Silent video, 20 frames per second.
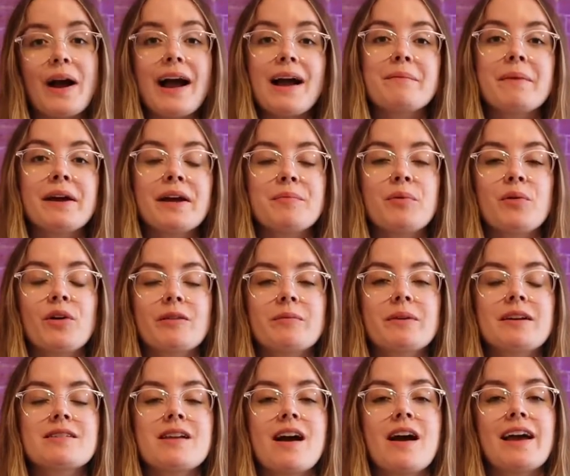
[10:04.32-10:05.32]
at my
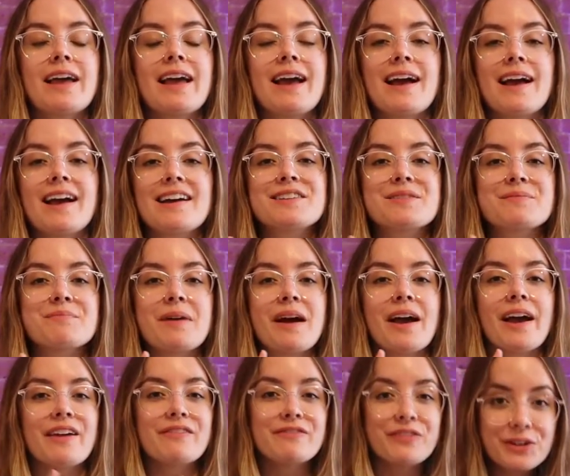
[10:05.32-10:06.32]
appointment, I had
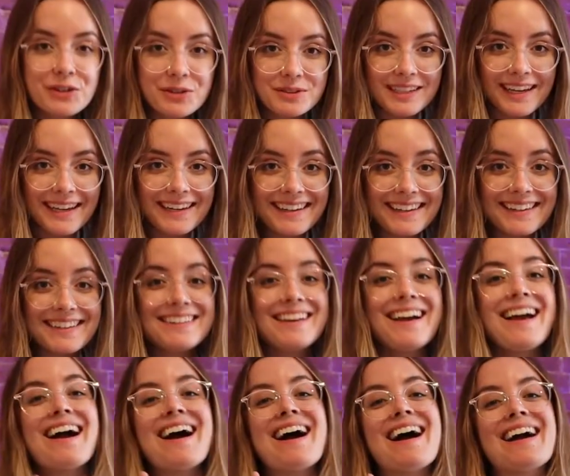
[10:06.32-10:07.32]
my photo taken,
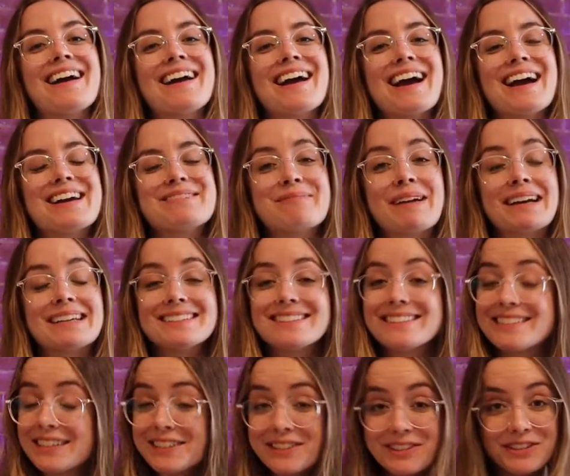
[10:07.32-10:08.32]
I had my
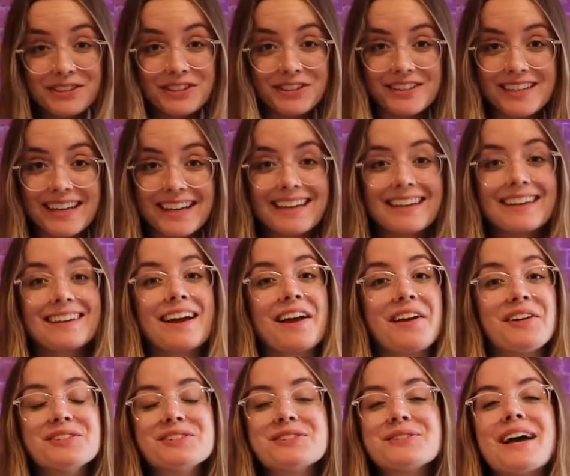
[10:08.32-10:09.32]
signature taken, I
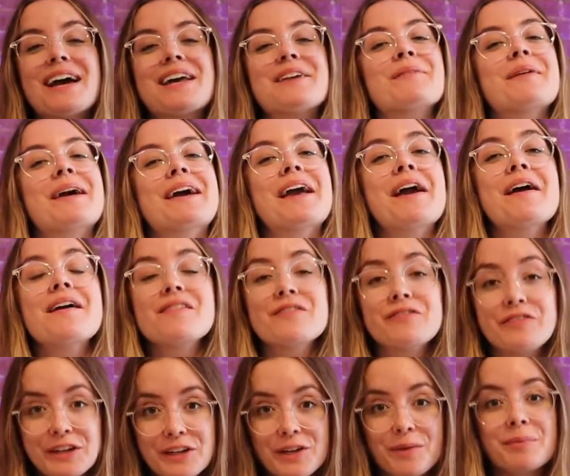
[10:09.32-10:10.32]
also had my
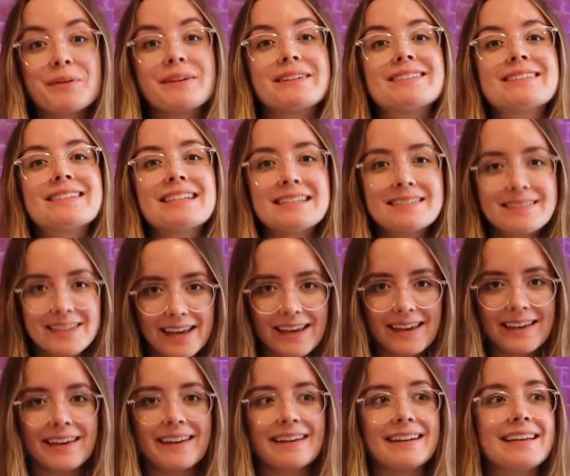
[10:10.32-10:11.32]
fingerprints
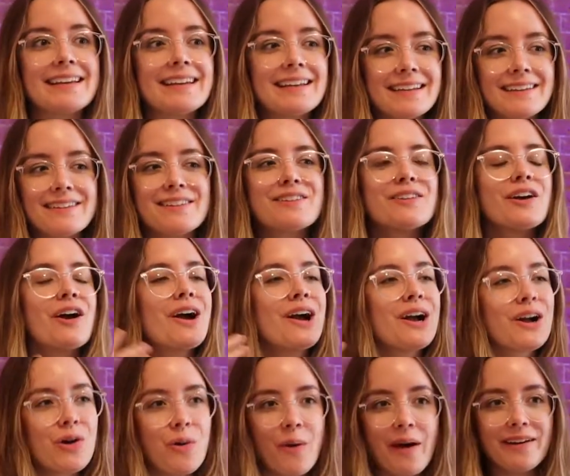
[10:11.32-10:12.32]
taken. It is
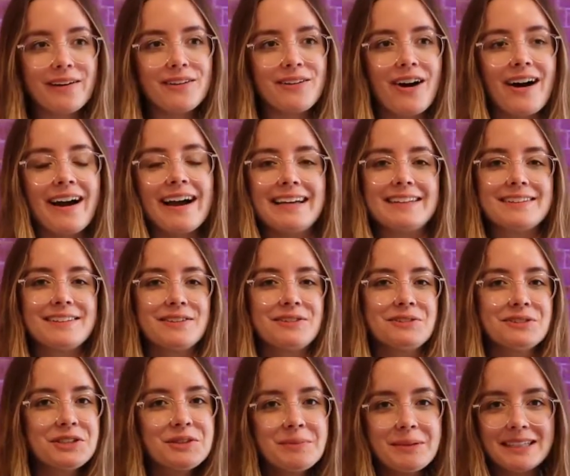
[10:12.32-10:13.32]
quite a lot. It's a
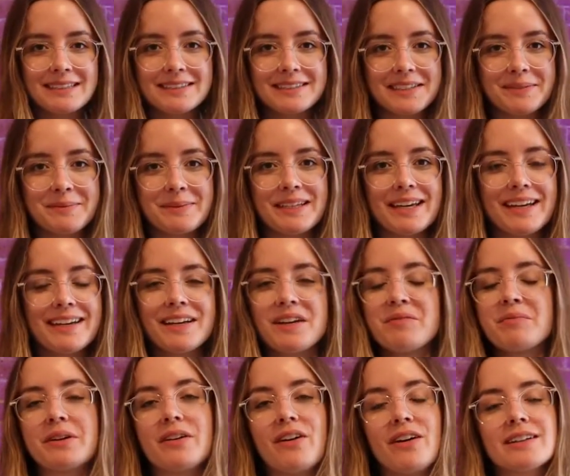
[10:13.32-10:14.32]
little bit intimidating,
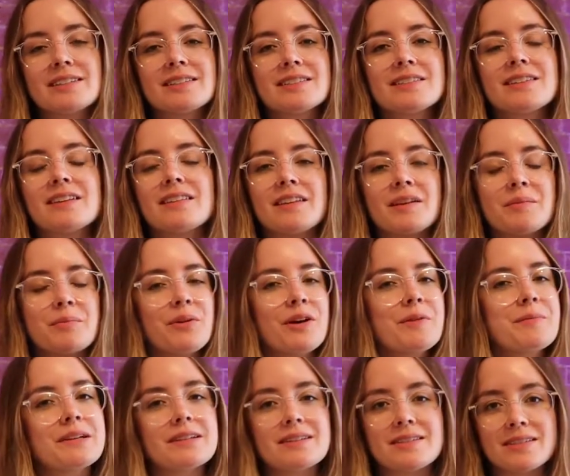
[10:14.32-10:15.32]
but honestly, the
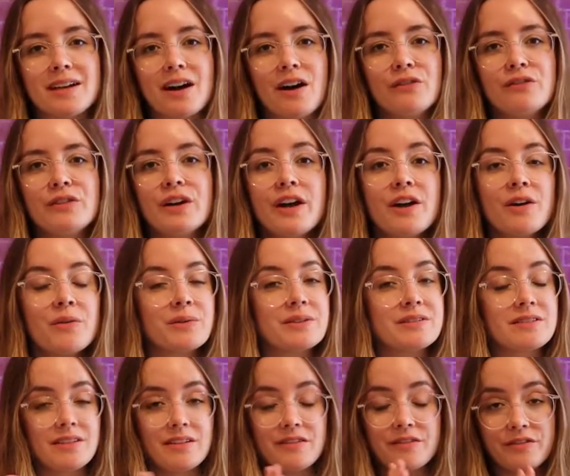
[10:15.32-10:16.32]
appointment itself
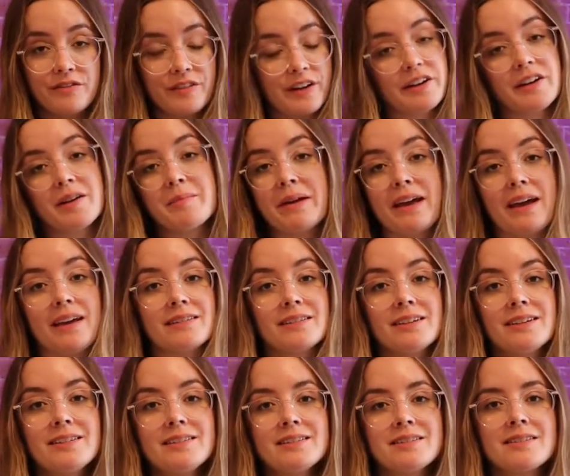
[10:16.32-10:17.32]
was very
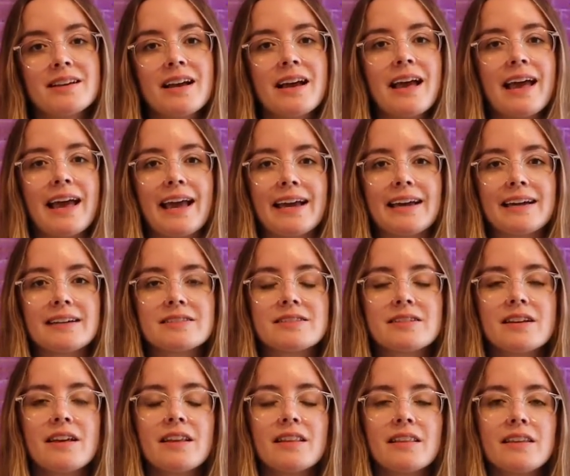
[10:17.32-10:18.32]
painless, and
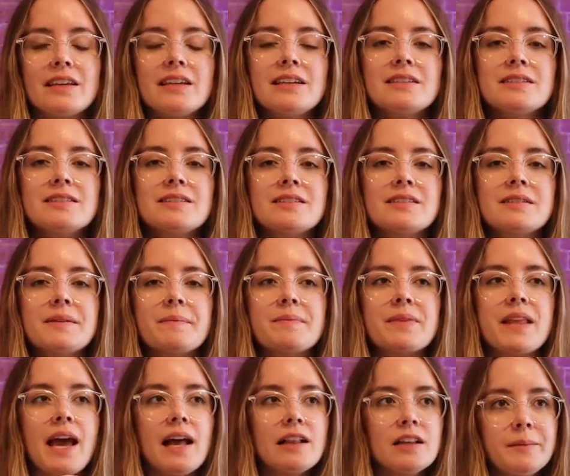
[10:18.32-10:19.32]
these
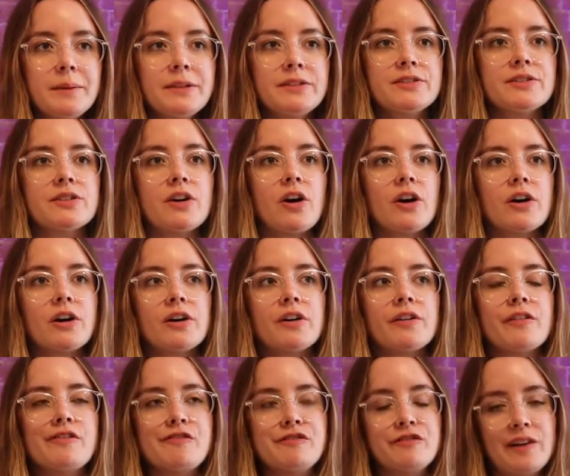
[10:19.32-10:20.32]
elements
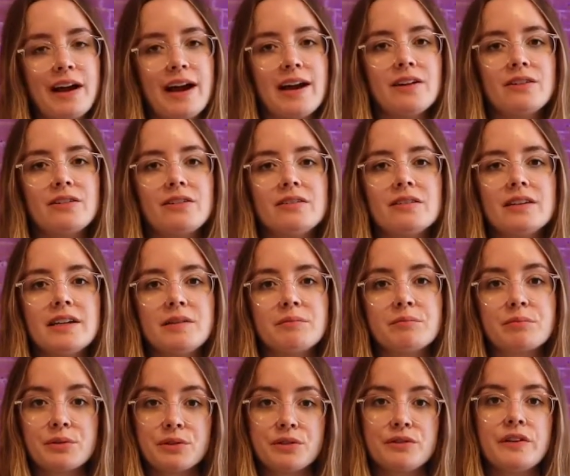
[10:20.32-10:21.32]
are vital in
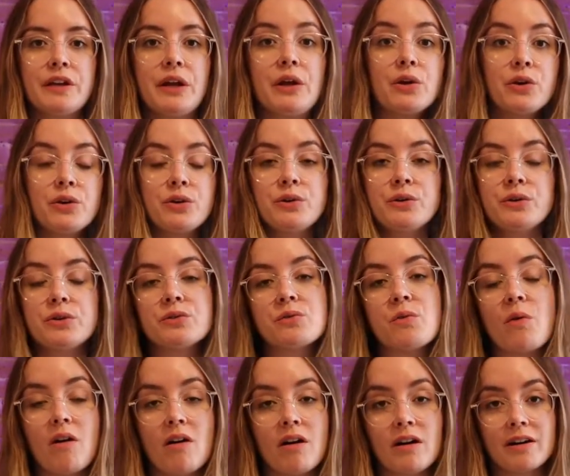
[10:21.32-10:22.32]
proving who you
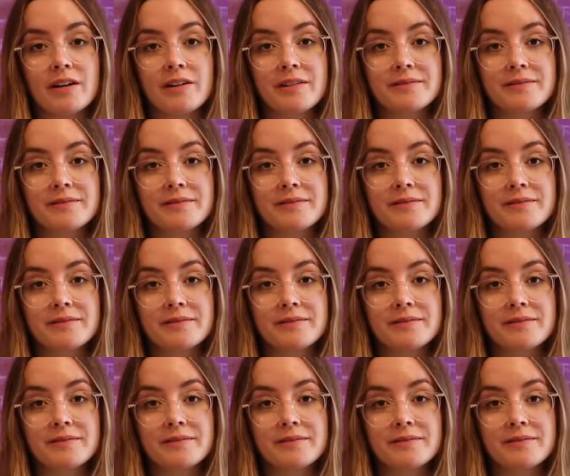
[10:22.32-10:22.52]
are.